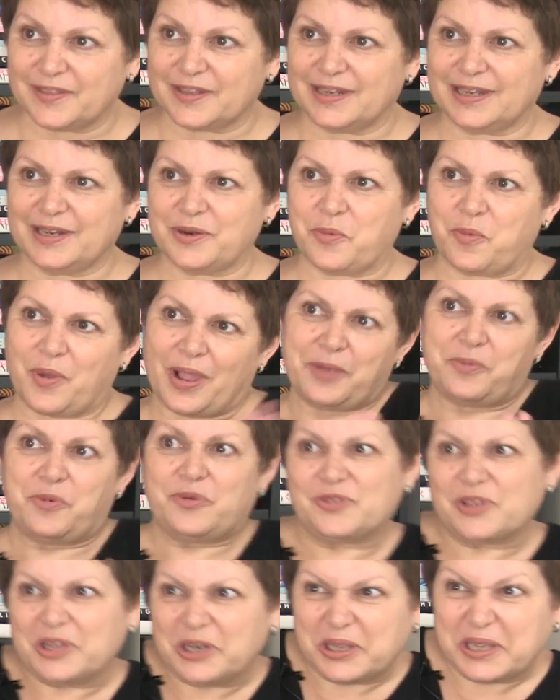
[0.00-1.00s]
that in a way
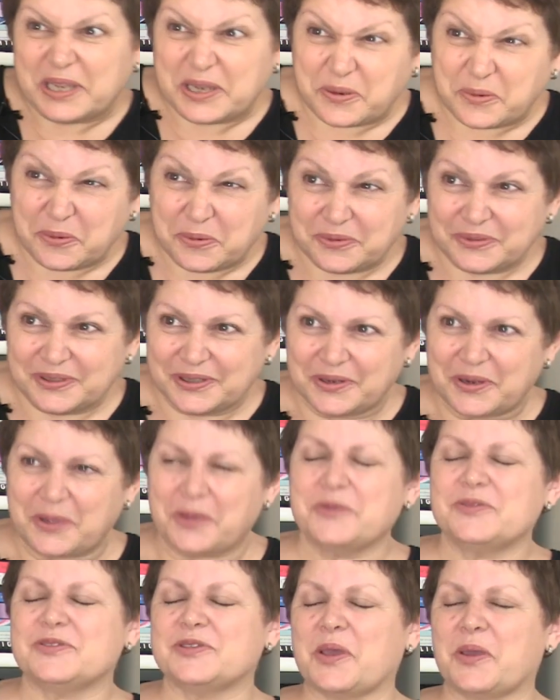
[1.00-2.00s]
was illegal, you
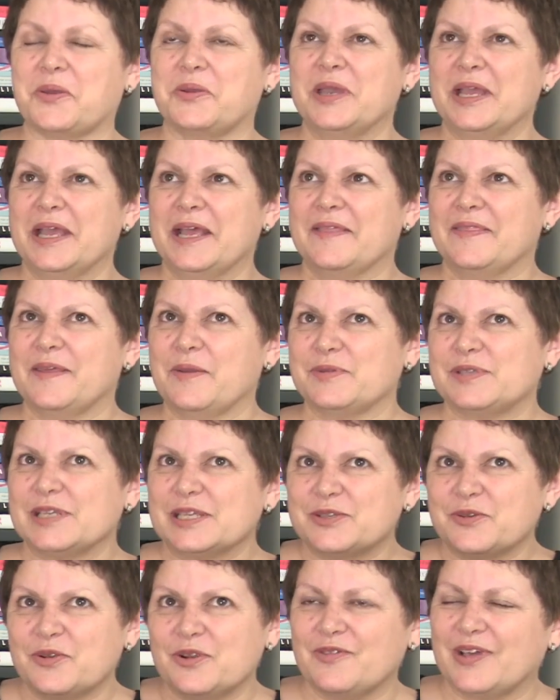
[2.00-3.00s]
know. So there was a
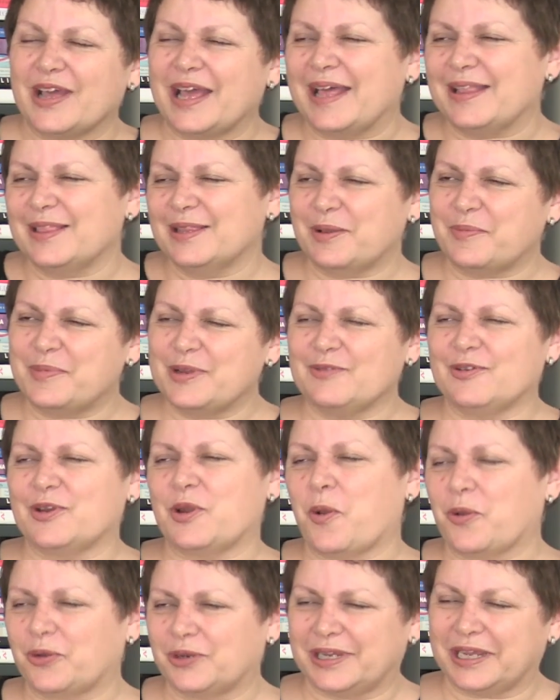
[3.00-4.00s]
sort of a bit of an
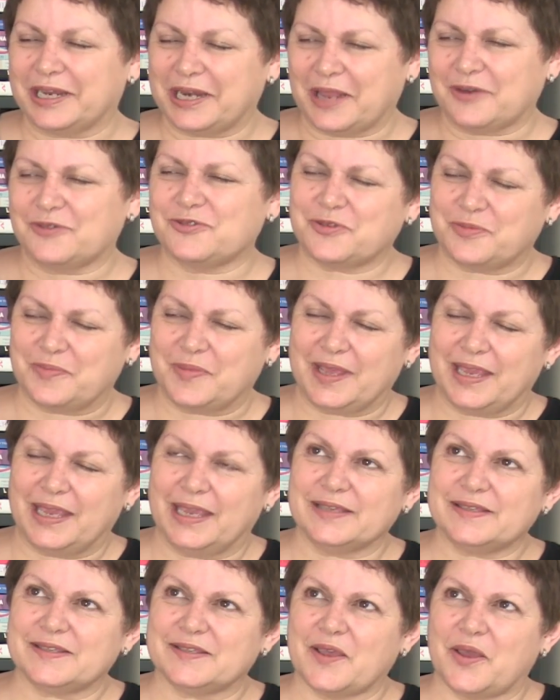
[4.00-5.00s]
odd conundrum
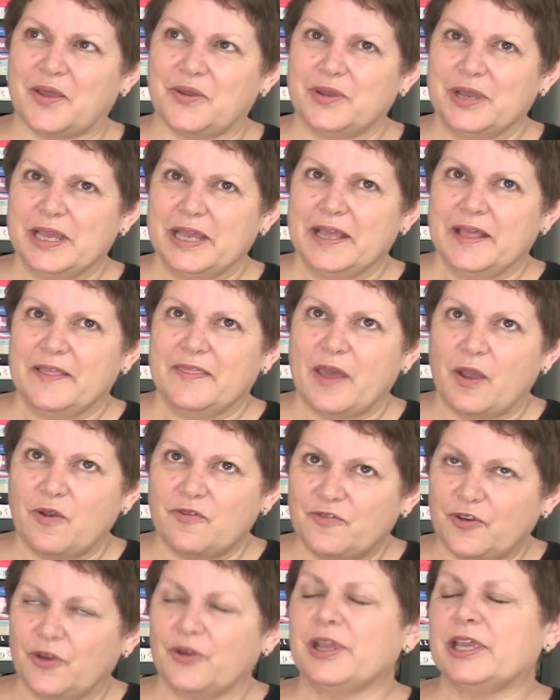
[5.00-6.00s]
there. So they were
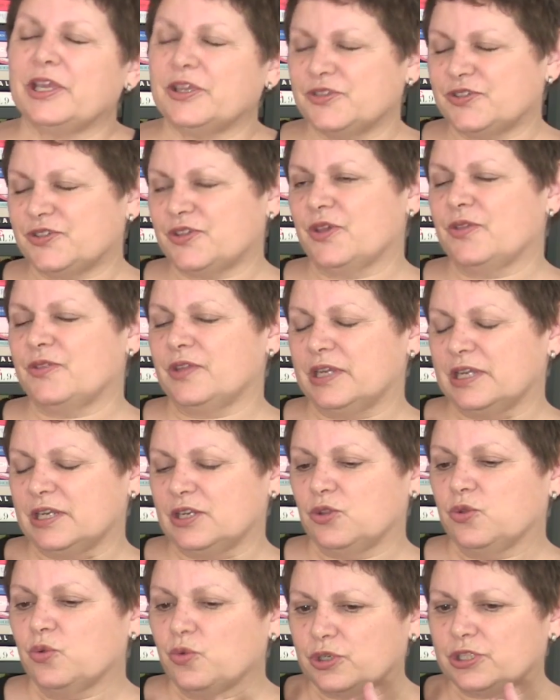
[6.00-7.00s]
very concerned that it
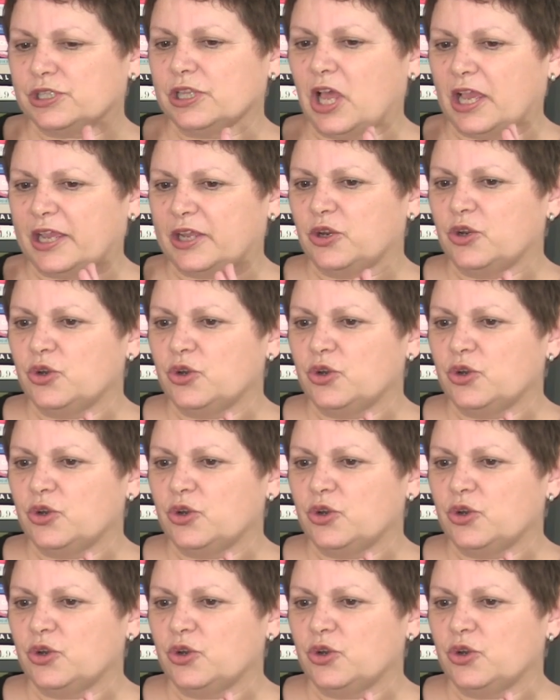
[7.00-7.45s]
looked like an